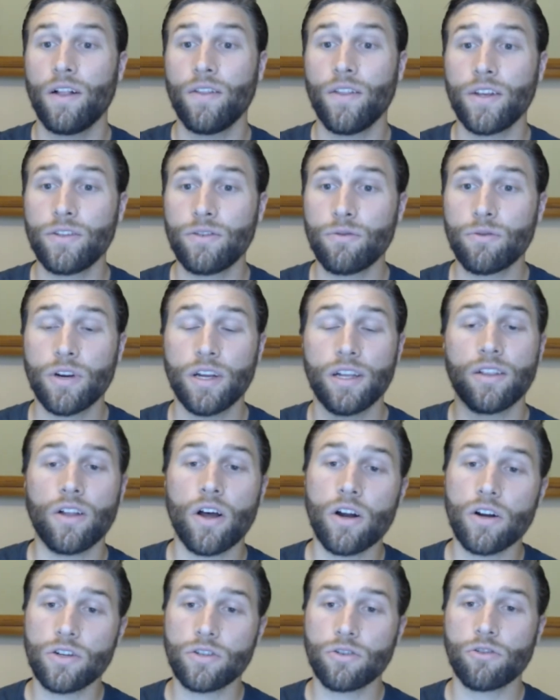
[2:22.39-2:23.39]
Unless you're a
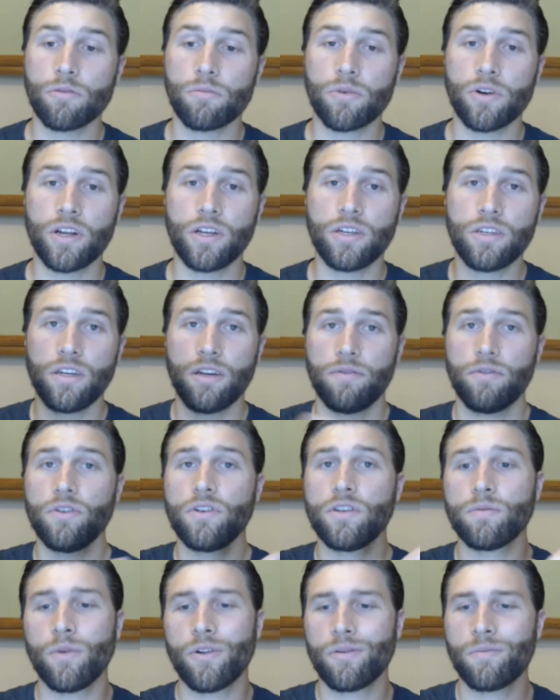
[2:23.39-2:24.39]
large corporation, if you're a
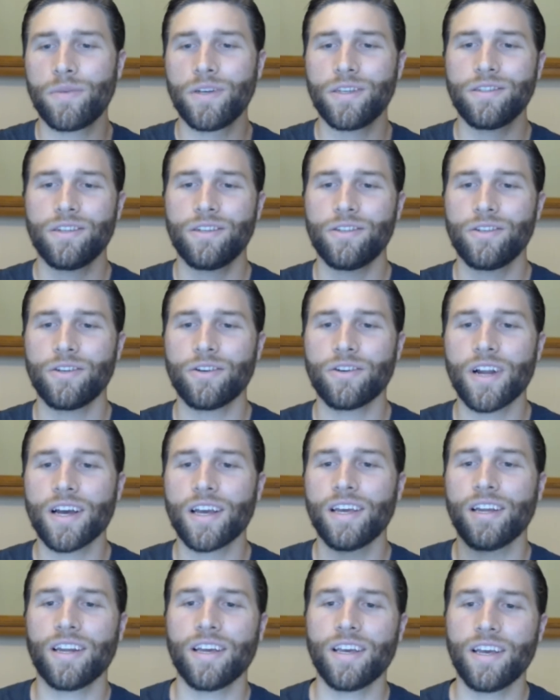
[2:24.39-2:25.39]
smaller business, you're
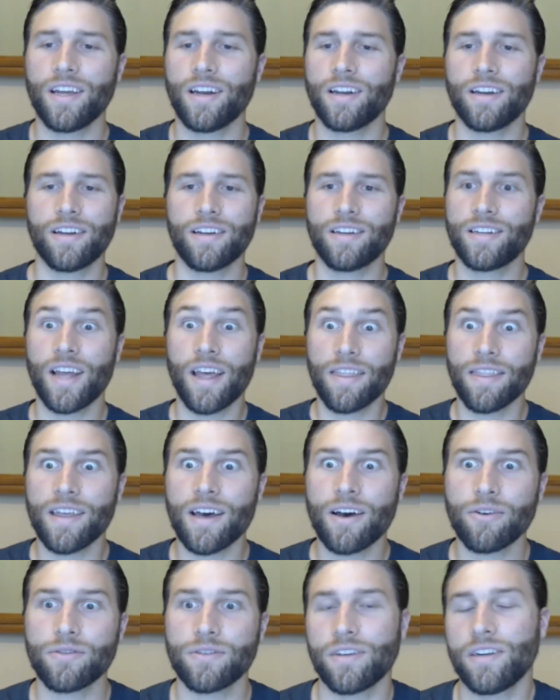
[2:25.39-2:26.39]
not going to get
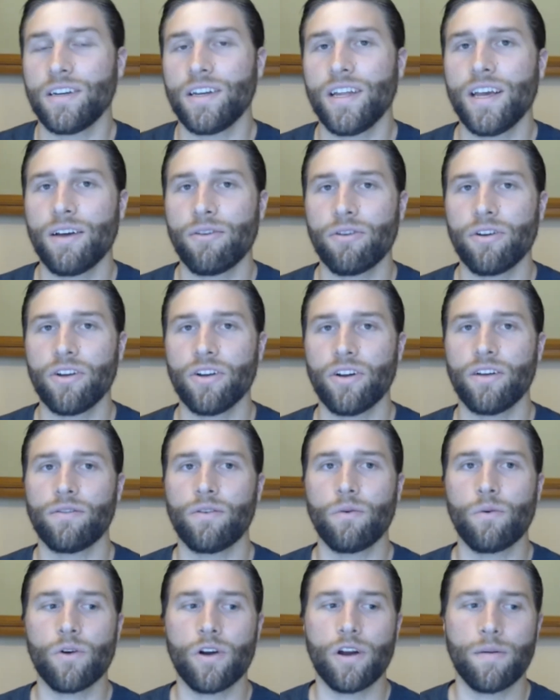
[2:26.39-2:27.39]
10,000 a day where you're going to have
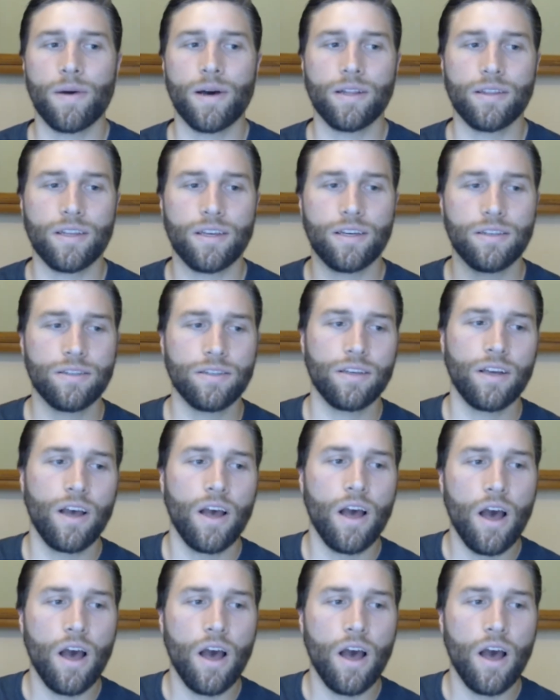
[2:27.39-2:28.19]
to worry about this.